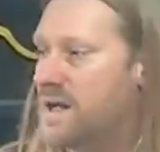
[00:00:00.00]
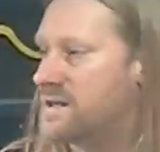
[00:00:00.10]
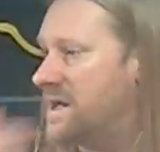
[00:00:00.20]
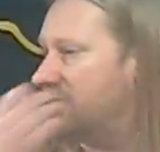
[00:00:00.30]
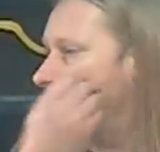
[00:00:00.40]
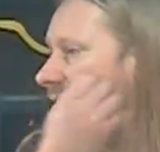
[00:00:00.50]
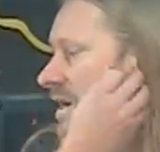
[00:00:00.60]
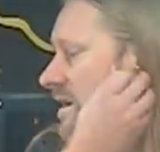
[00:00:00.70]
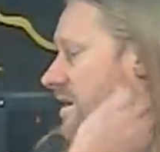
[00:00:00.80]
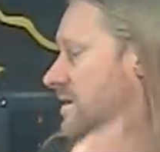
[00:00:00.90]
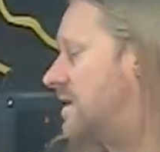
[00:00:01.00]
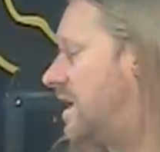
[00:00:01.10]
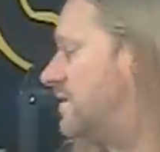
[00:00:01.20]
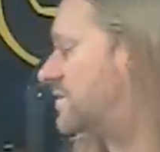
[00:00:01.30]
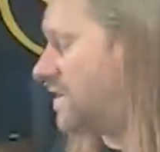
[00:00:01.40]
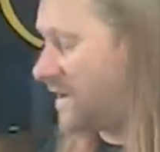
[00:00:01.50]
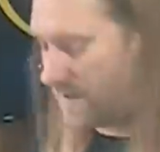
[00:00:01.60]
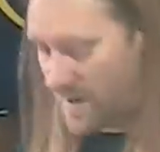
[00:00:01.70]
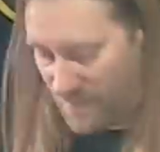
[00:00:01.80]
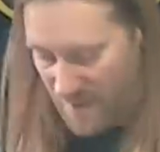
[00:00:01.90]
so that's quite a good
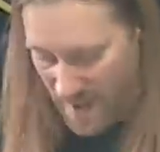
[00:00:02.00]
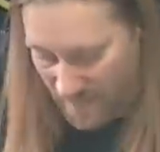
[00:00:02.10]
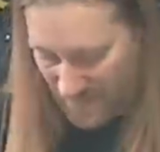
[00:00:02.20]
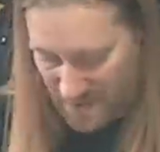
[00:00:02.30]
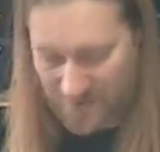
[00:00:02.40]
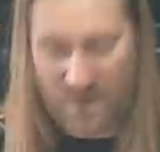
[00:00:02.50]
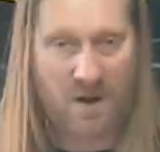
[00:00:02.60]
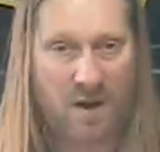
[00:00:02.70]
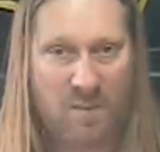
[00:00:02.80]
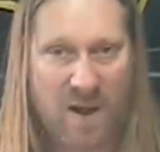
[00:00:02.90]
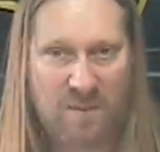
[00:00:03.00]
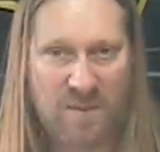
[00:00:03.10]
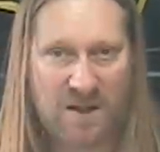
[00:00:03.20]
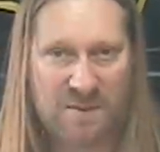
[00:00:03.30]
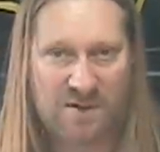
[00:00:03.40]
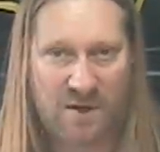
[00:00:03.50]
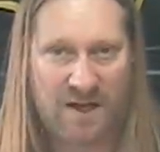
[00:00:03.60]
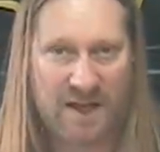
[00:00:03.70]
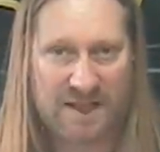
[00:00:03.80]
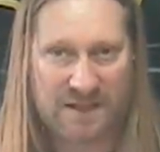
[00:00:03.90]
overdrive. Don't forget, these are very low power pickups I
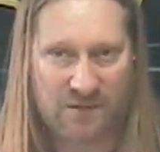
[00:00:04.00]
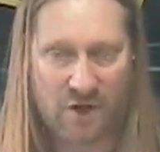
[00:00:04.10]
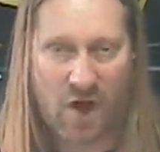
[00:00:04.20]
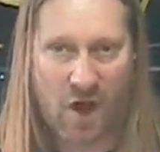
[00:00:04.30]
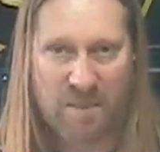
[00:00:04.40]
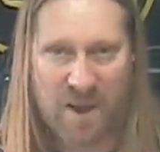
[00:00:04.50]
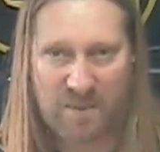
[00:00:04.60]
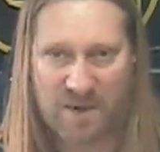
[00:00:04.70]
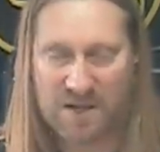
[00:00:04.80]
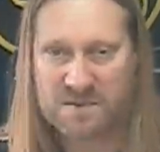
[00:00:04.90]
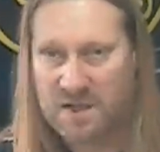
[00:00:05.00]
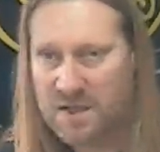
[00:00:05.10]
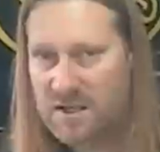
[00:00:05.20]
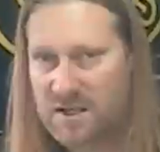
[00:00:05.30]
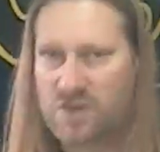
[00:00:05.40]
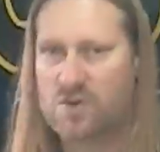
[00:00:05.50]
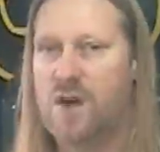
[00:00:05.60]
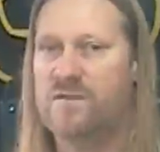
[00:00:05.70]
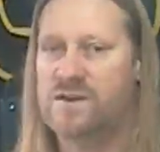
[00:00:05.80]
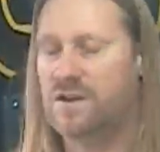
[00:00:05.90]
got in here. So if you've got high power pickups, you're going to
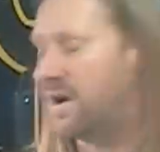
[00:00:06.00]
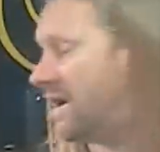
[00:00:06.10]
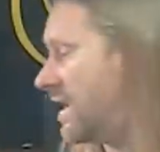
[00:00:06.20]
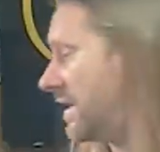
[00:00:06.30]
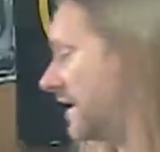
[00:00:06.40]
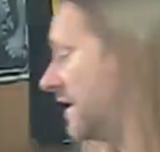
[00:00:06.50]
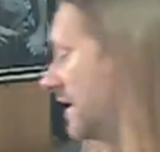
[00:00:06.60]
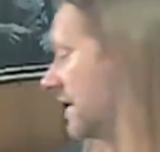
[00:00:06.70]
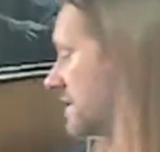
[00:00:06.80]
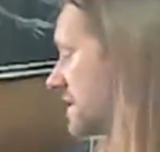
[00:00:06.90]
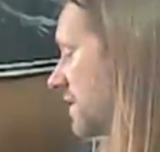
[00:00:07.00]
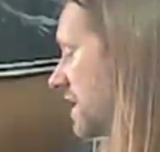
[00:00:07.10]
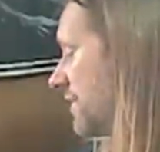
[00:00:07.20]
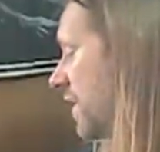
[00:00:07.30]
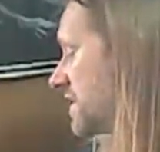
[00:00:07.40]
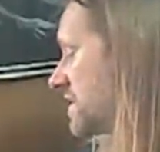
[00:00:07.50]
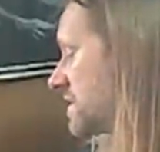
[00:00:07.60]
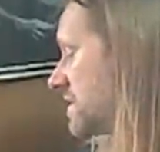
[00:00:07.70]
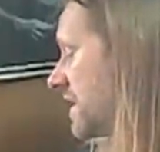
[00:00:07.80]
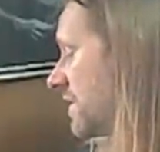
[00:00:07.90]
drive this a lot harder. So if I
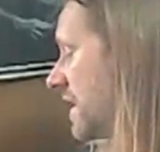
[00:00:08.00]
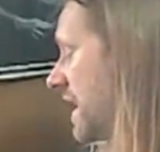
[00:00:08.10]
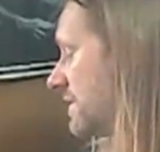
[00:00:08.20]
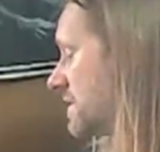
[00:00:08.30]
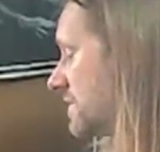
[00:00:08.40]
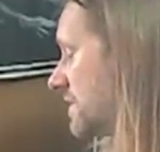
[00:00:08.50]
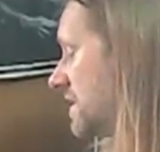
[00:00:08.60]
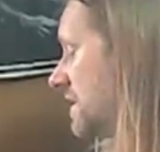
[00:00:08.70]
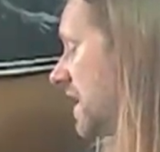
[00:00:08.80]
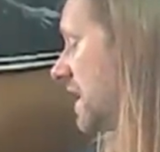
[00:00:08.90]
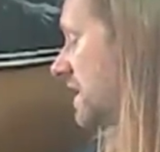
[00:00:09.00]
just turn it round the uh,